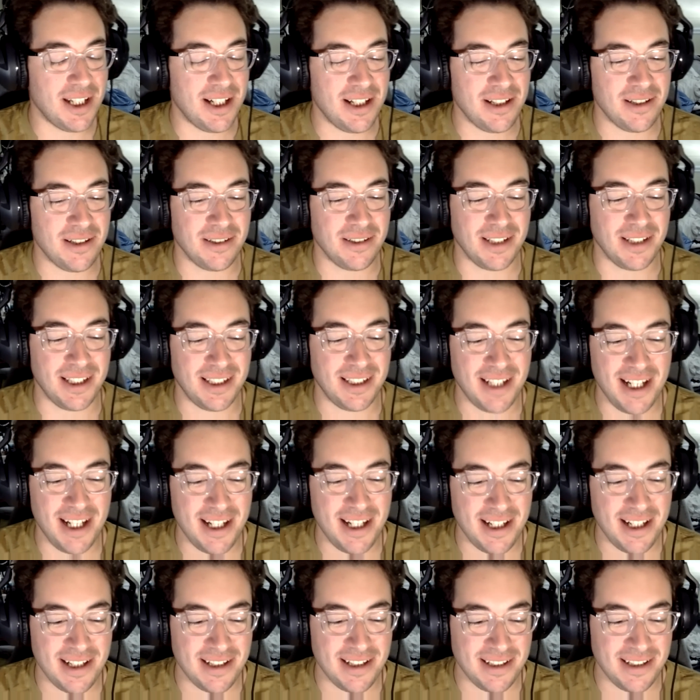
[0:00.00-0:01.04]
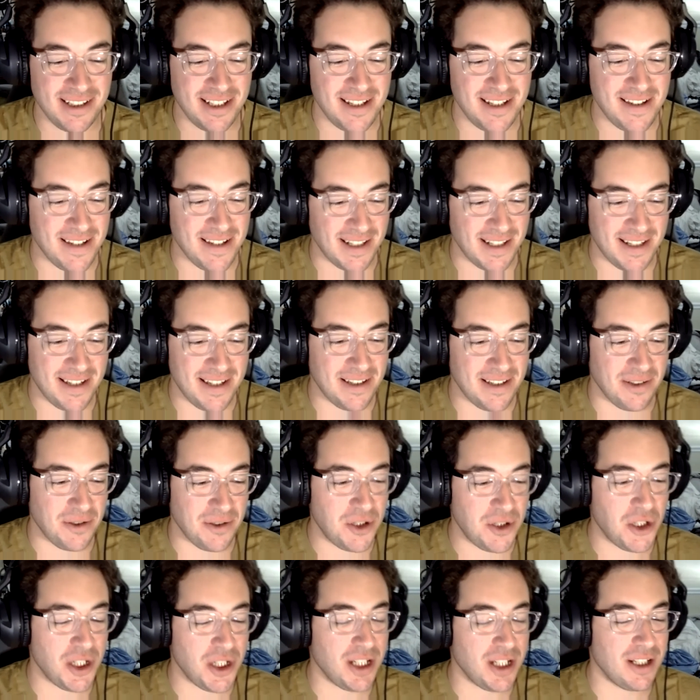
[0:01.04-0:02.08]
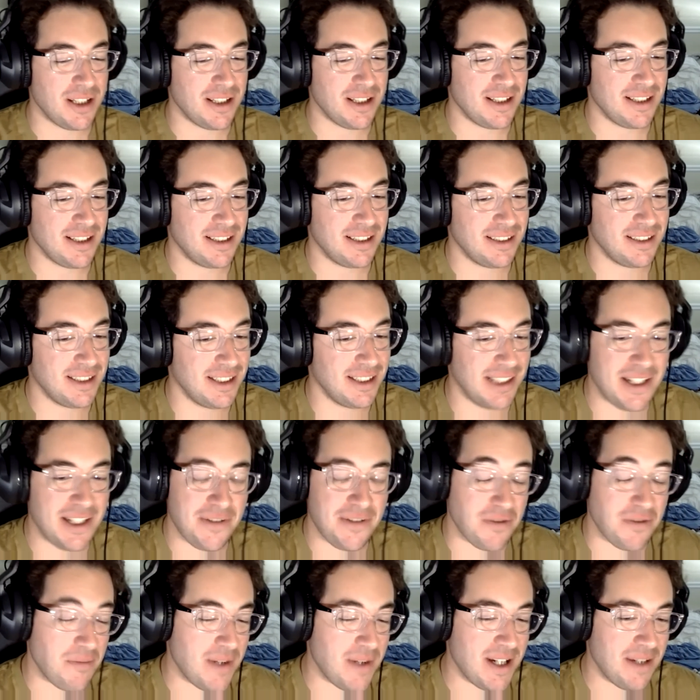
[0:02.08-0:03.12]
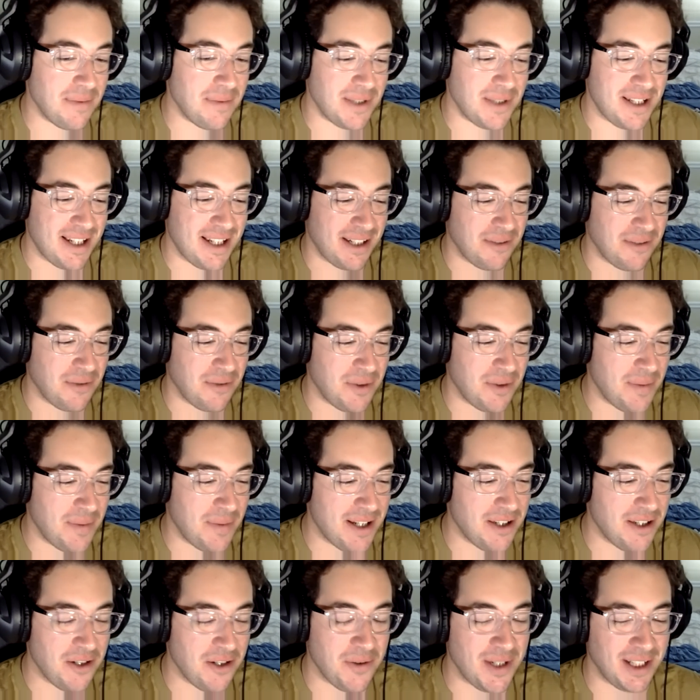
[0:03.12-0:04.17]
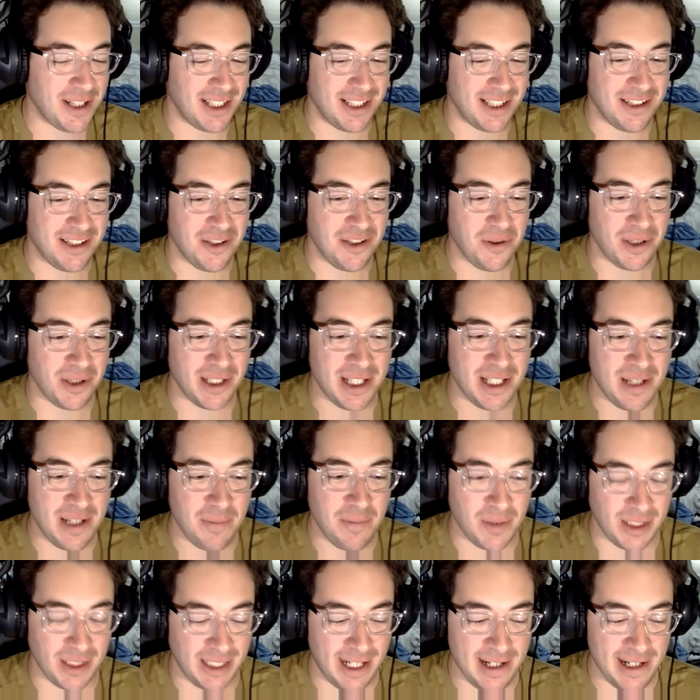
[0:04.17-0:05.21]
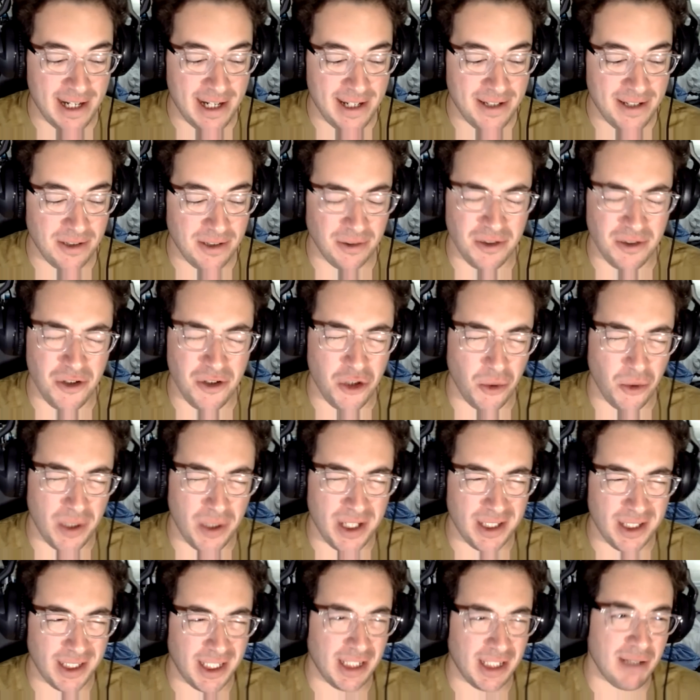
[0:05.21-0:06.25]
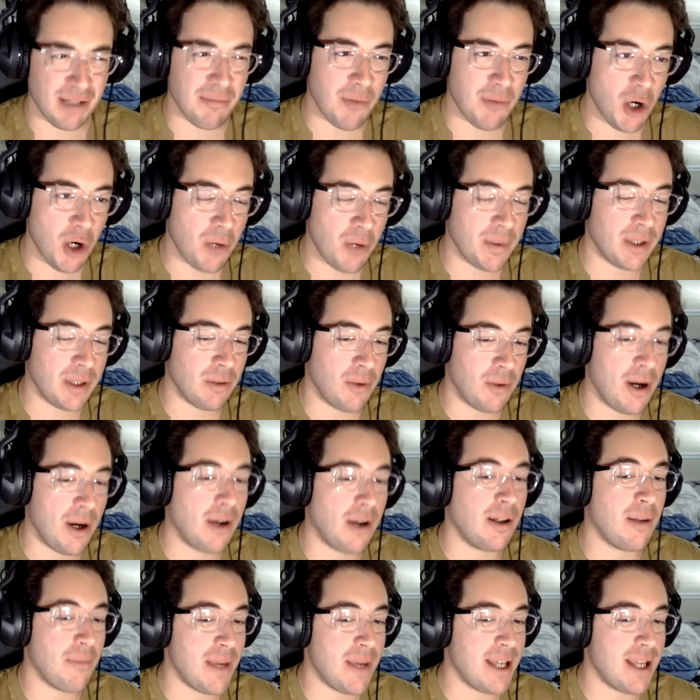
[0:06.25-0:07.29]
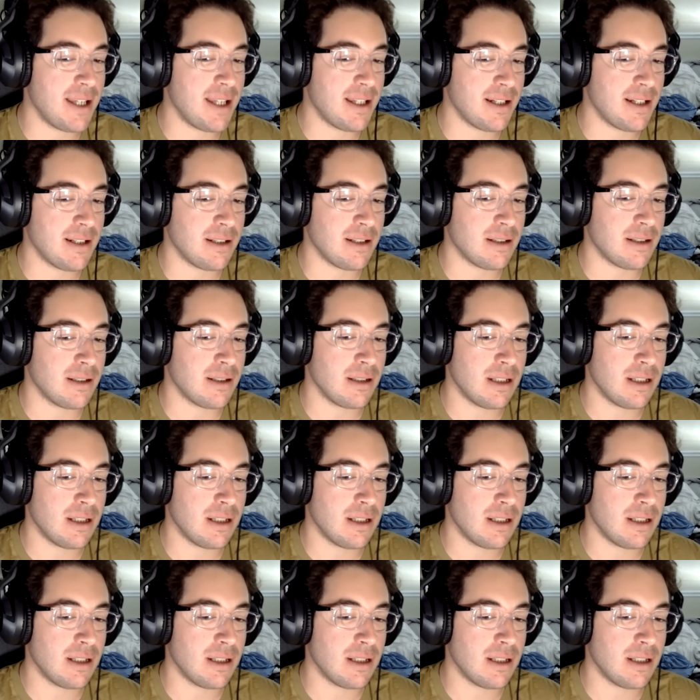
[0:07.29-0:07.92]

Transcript: it and you're like, hey, this is like still shit. At least for me, I'm just like, what am I doing? Like doing this, but like I still enjoy it, like in the moment while I'm making it.